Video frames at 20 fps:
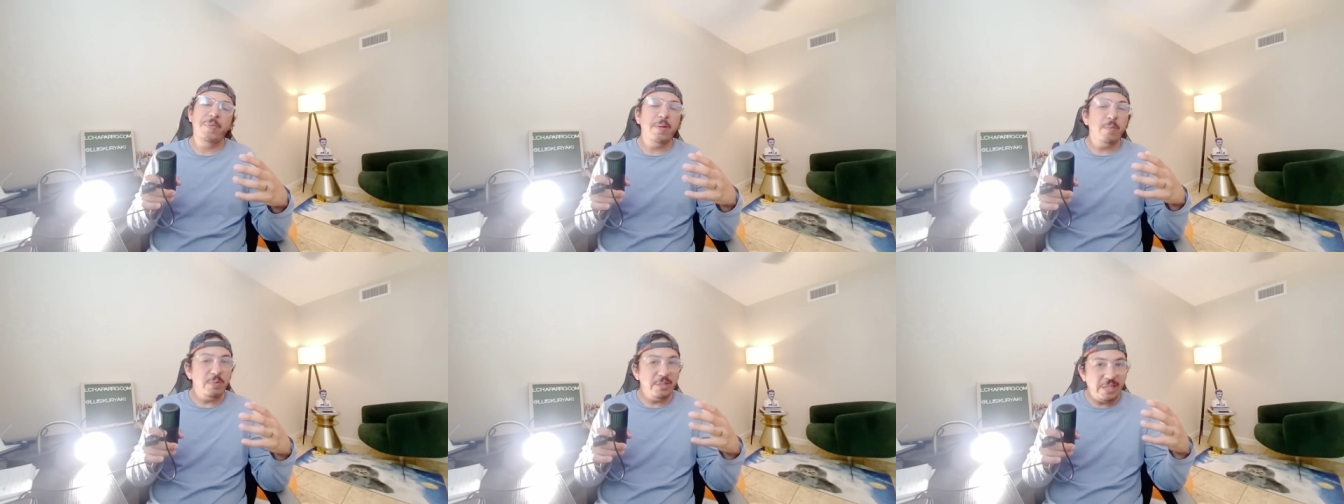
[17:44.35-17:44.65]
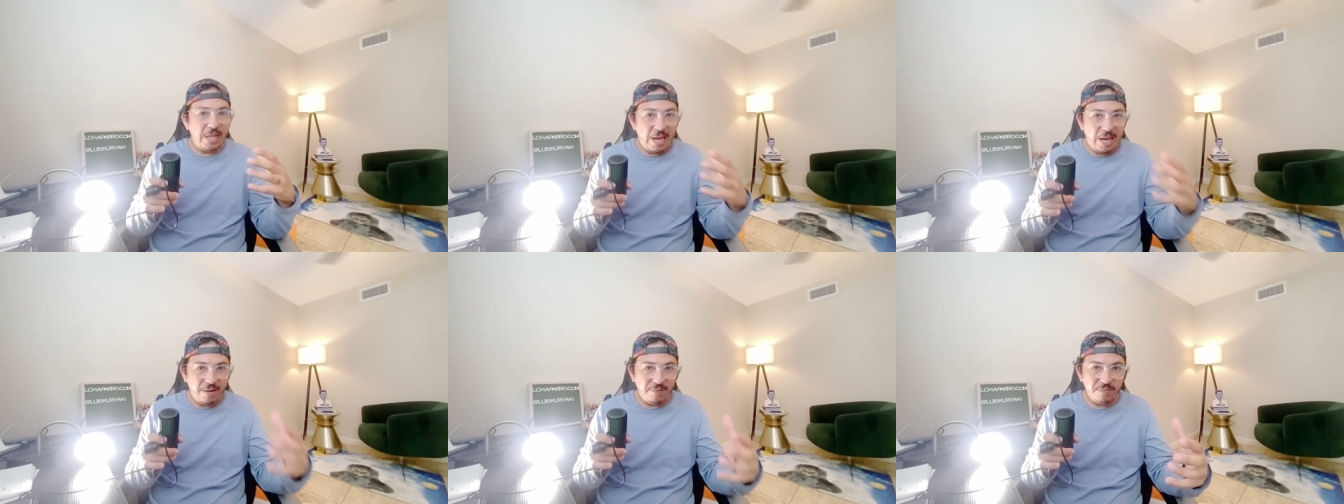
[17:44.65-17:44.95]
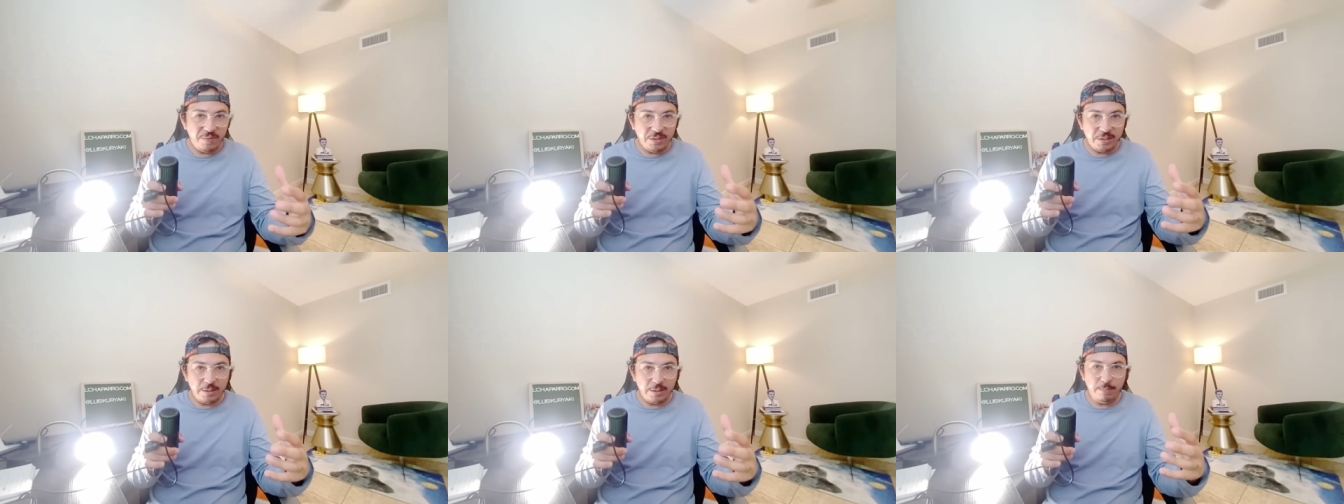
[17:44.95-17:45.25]
with
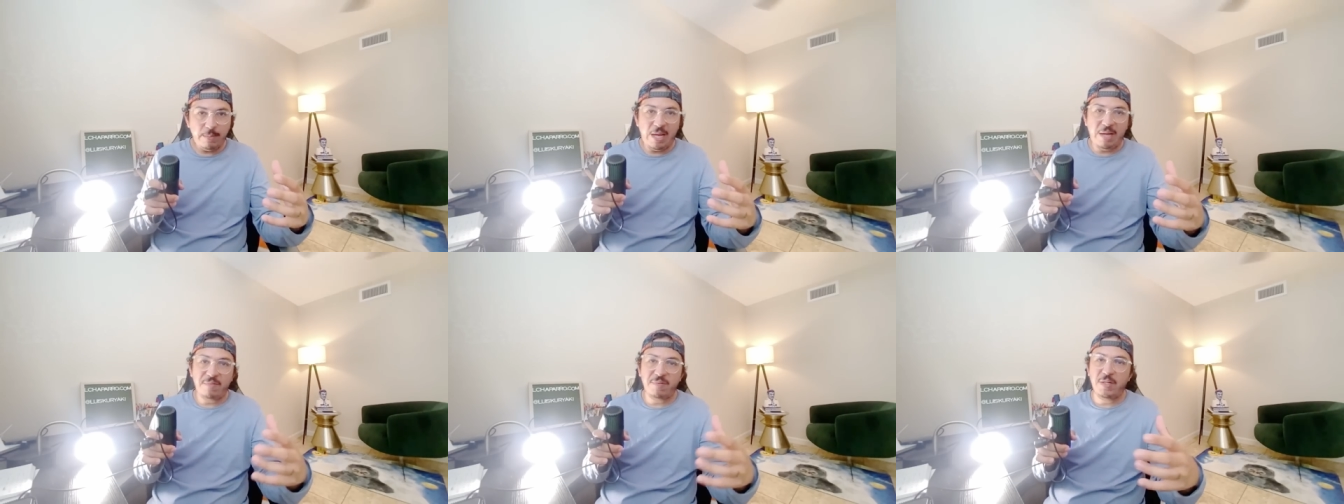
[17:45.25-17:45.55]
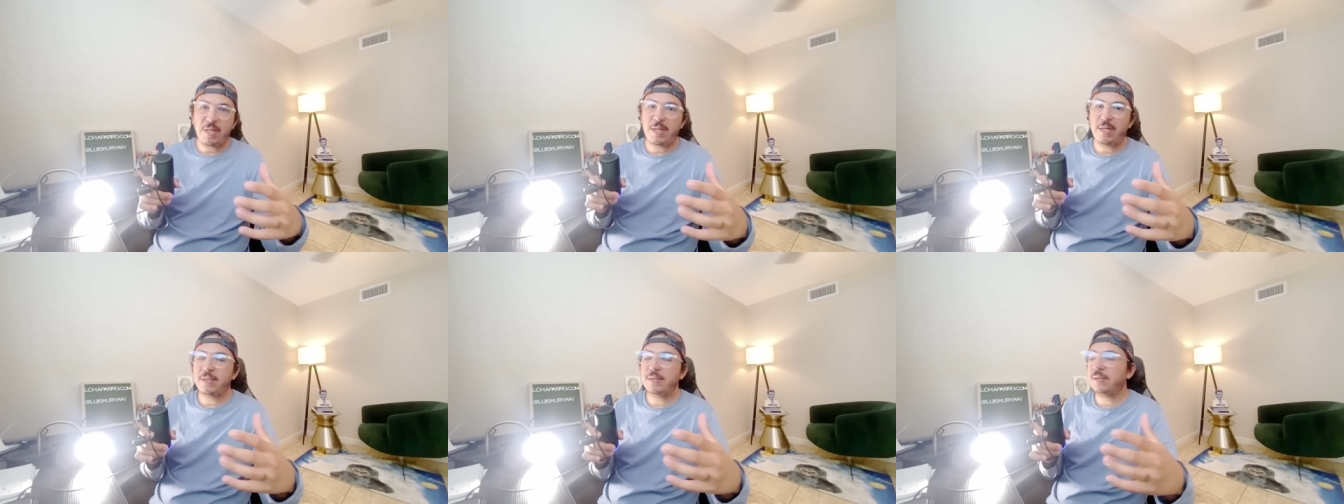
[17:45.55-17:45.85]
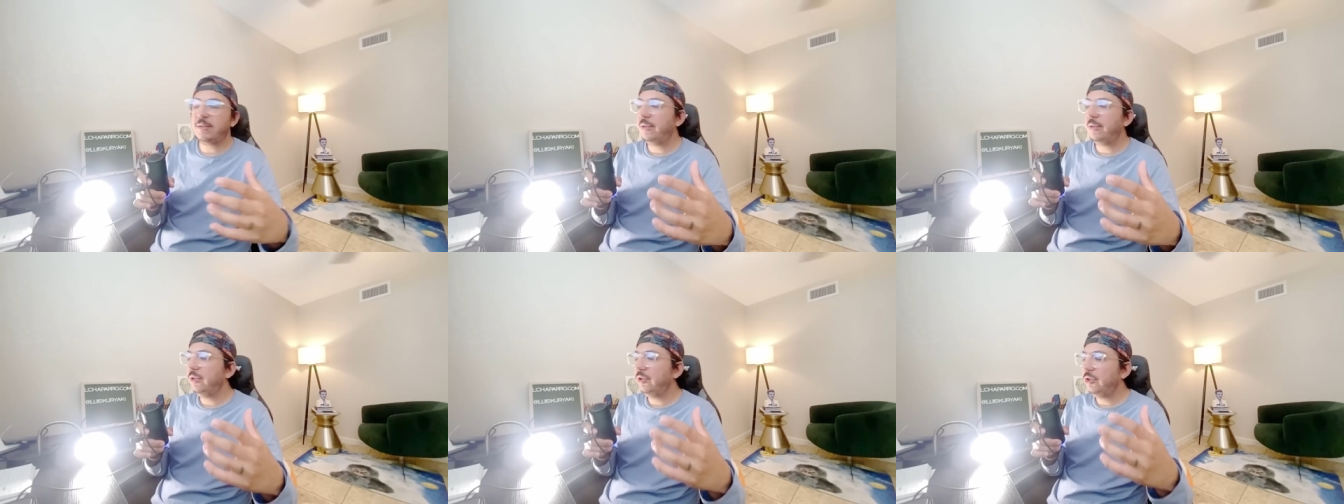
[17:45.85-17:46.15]
African mafias,
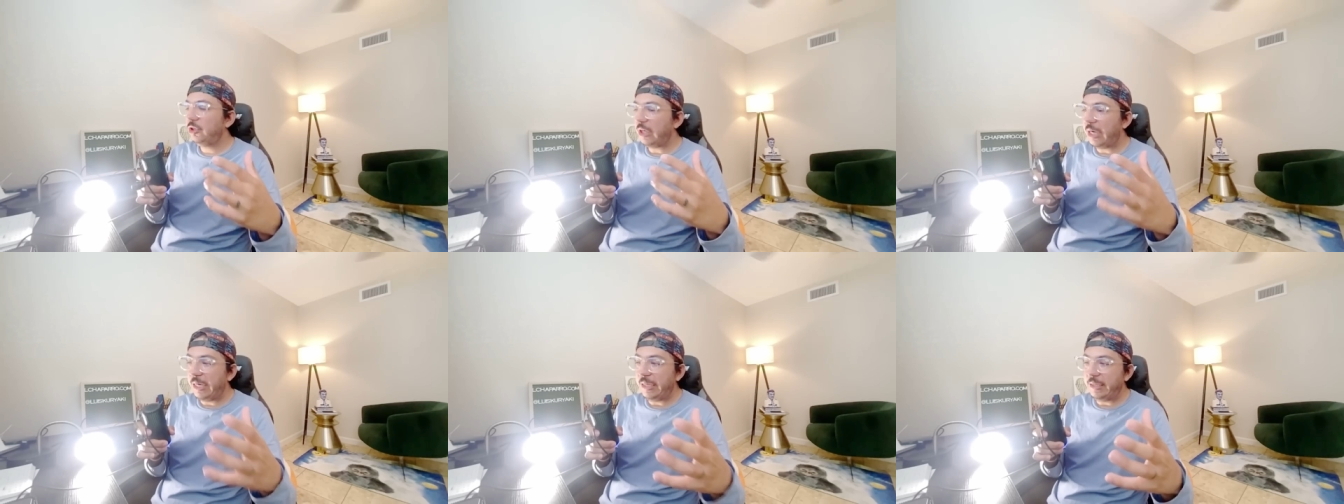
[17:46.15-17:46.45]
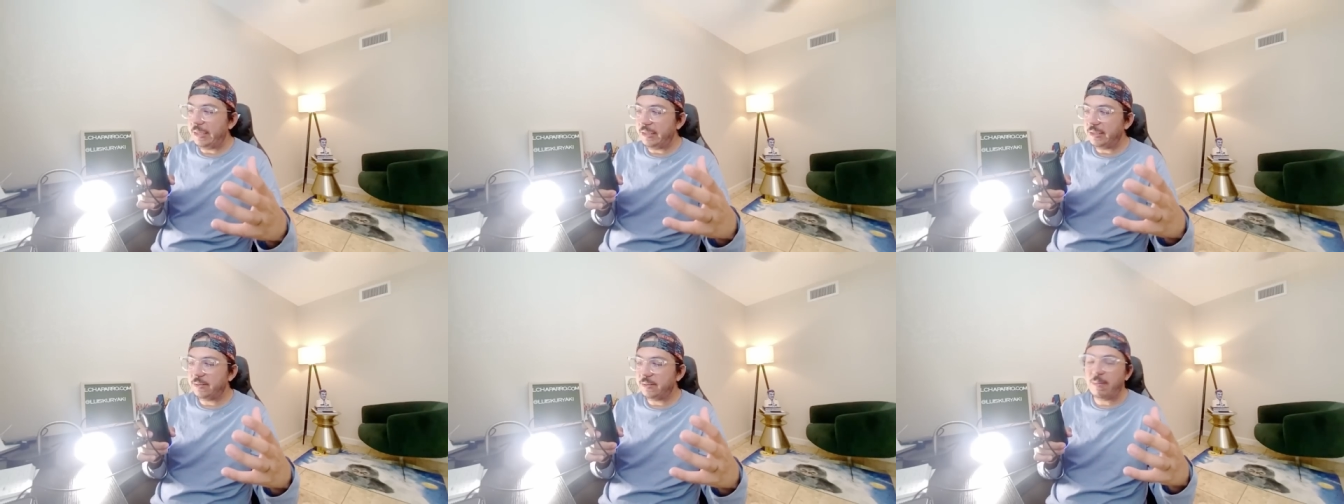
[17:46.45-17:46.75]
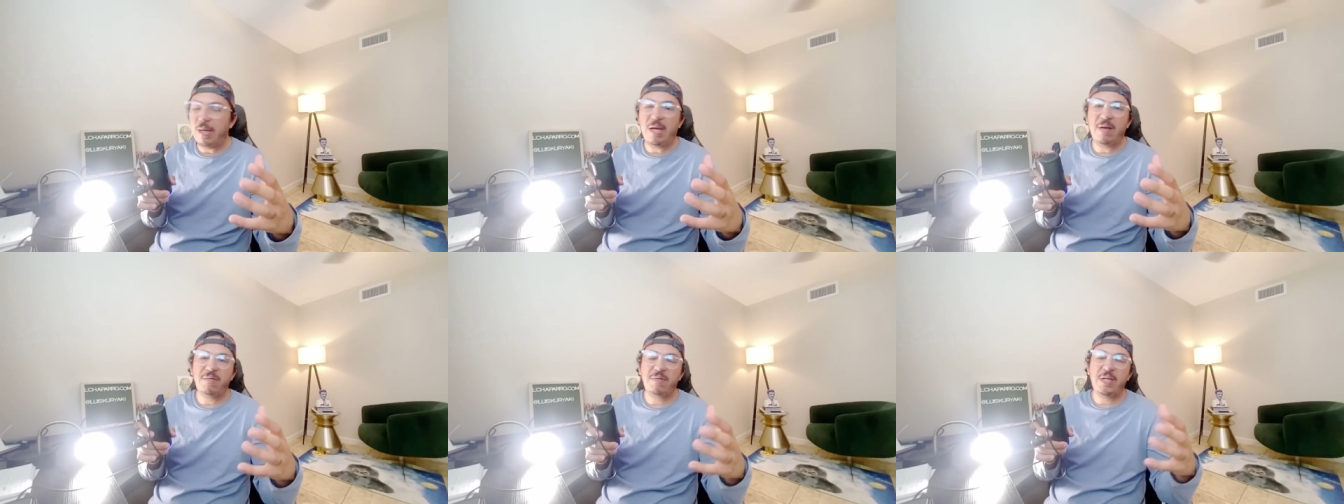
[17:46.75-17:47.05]
Chinese
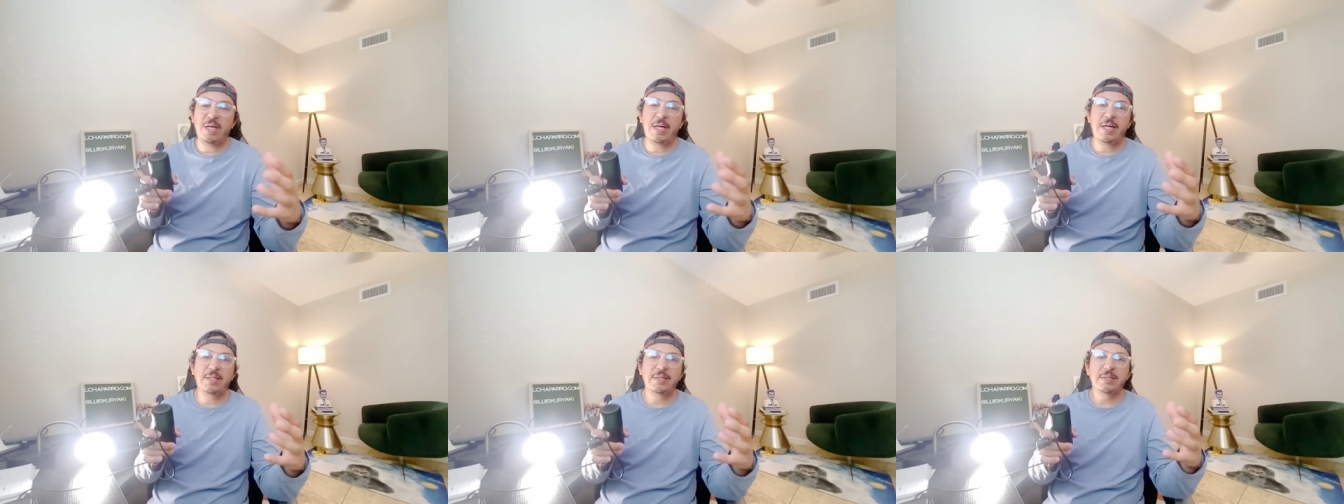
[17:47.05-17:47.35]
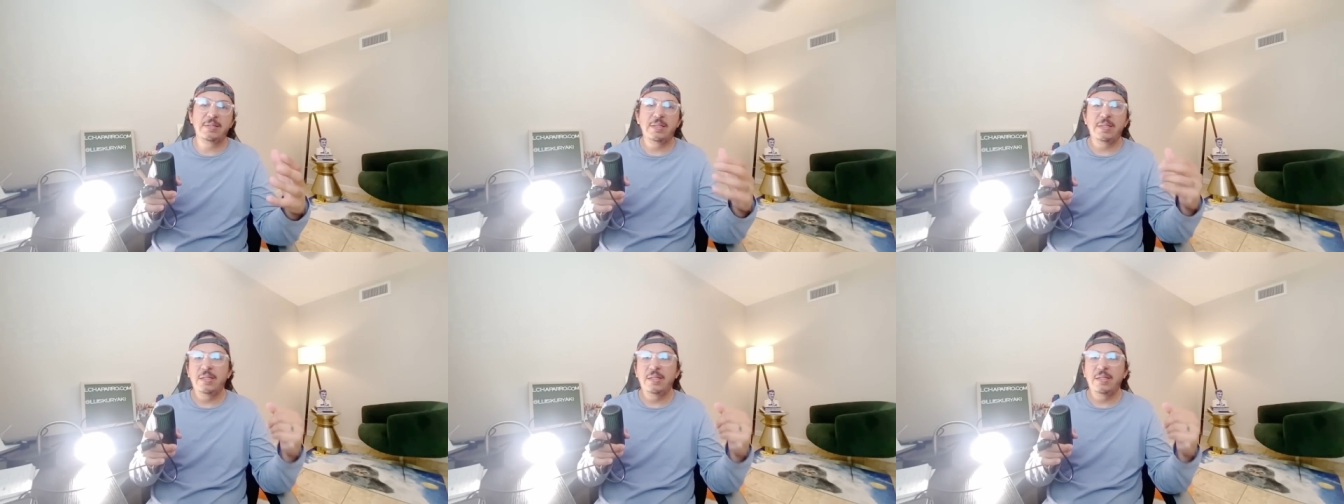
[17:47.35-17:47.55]
mafias,